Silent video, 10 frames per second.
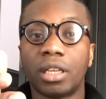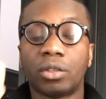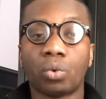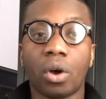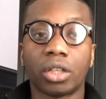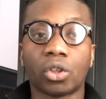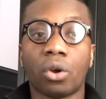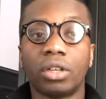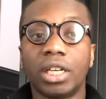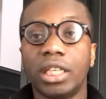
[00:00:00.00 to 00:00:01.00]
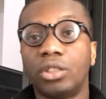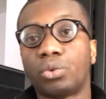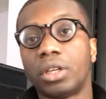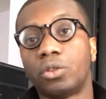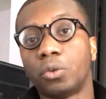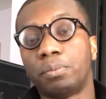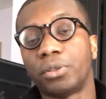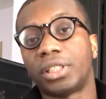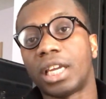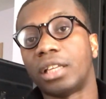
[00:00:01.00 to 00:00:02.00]
it was only
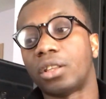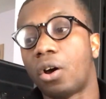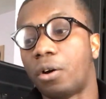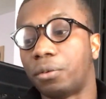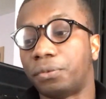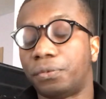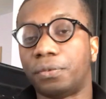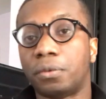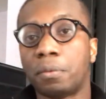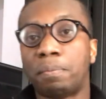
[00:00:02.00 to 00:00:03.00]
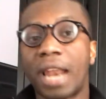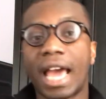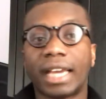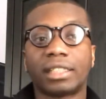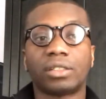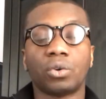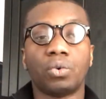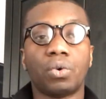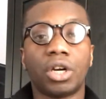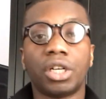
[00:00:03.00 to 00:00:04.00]
22% of the blacks who
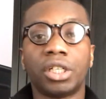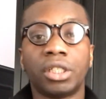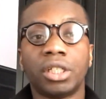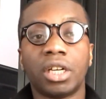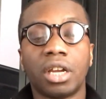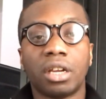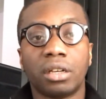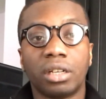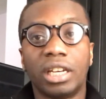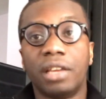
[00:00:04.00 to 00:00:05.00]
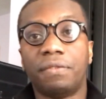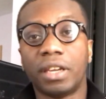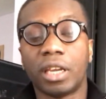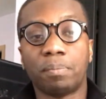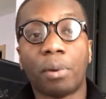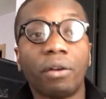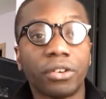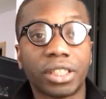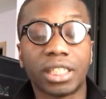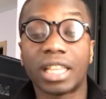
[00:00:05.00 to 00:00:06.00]
were living in
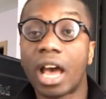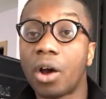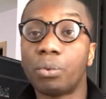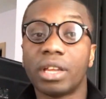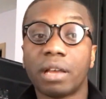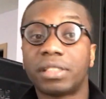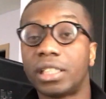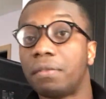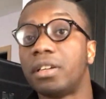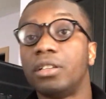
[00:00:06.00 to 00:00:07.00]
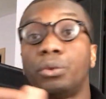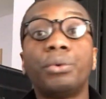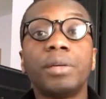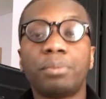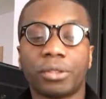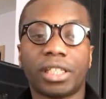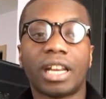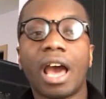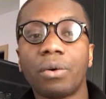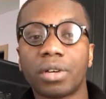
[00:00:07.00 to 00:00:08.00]
poverty. Now we have
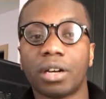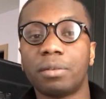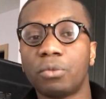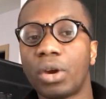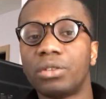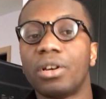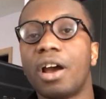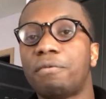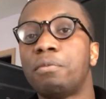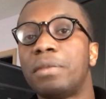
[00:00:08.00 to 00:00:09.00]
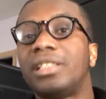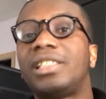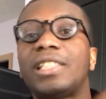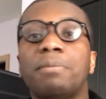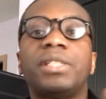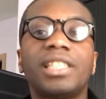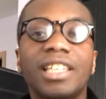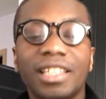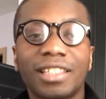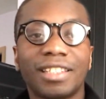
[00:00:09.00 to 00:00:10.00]
73%. How come when the government steps
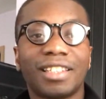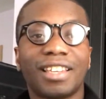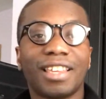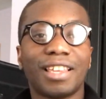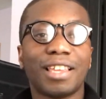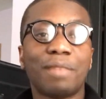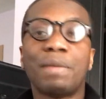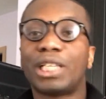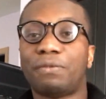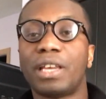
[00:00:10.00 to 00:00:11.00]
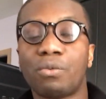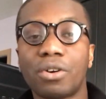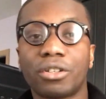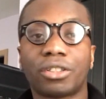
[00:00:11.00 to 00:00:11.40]
in, it makes things